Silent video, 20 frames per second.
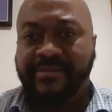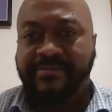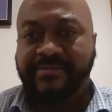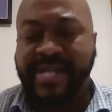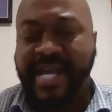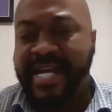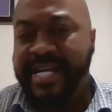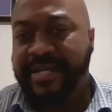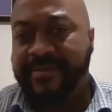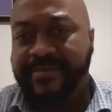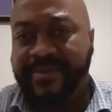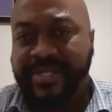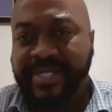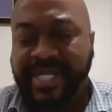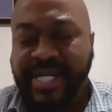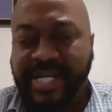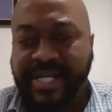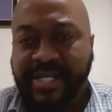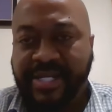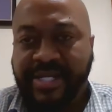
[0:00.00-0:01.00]

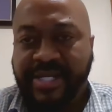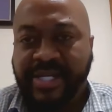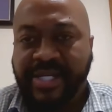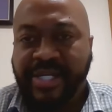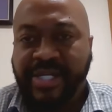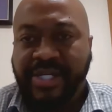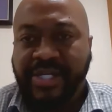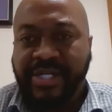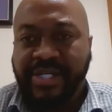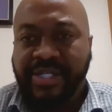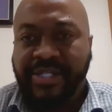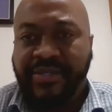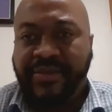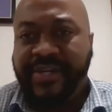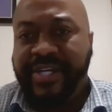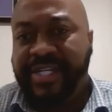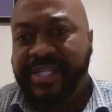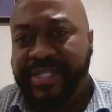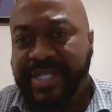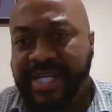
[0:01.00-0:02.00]
90%. So
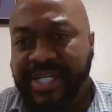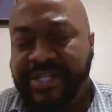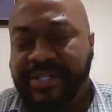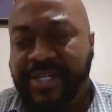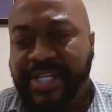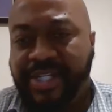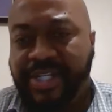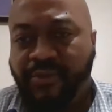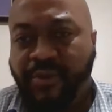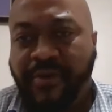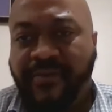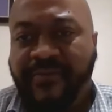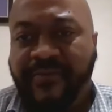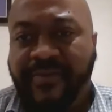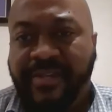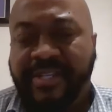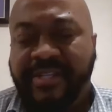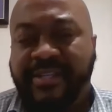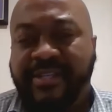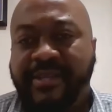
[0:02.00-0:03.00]
essentially it's
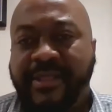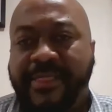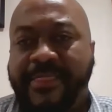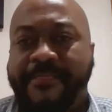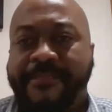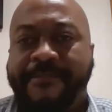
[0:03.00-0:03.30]
worthless.